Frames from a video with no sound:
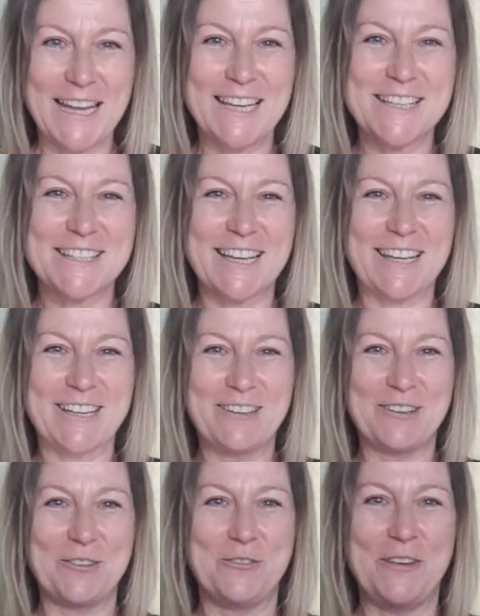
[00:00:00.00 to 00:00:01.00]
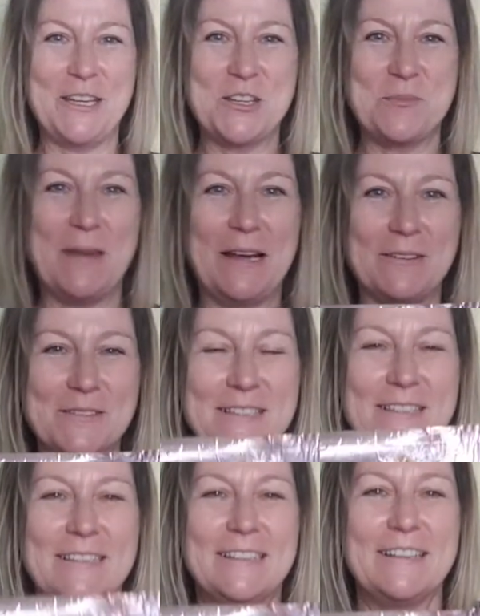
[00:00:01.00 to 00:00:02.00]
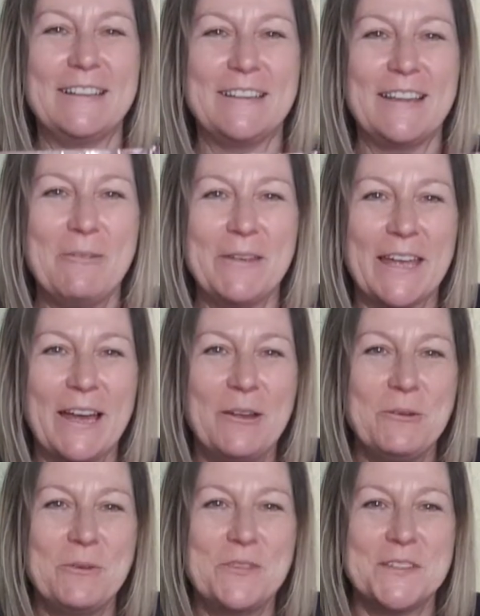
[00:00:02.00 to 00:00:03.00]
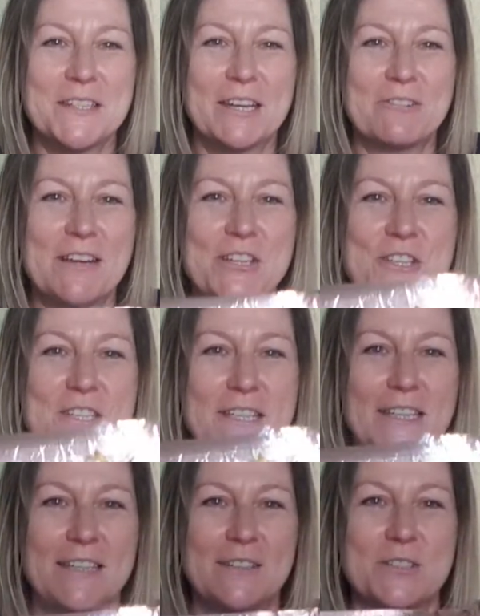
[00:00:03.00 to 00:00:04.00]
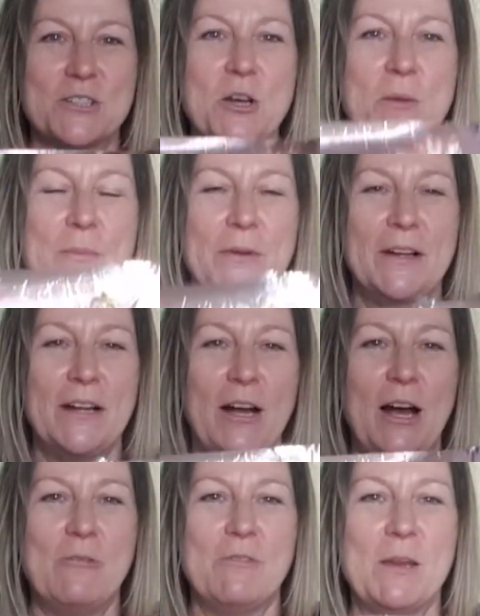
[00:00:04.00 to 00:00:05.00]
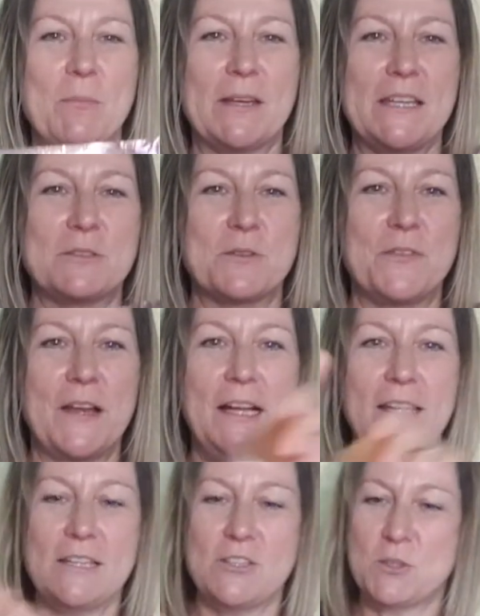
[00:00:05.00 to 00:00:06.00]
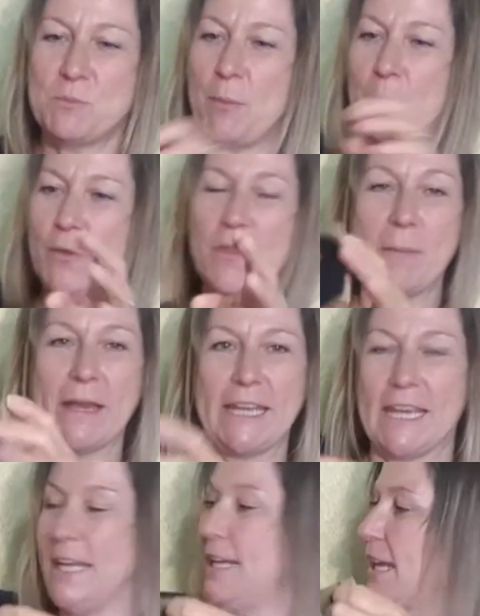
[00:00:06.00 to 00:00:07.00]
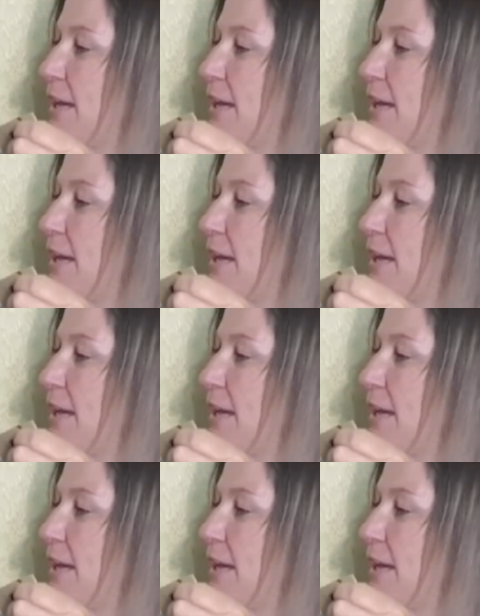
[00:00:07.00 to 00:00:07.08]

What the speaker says: let's take a look at the finished belt. There we go, with the decorations in at the top. I'm really pleased with that. Let's just pop it on the mannequin and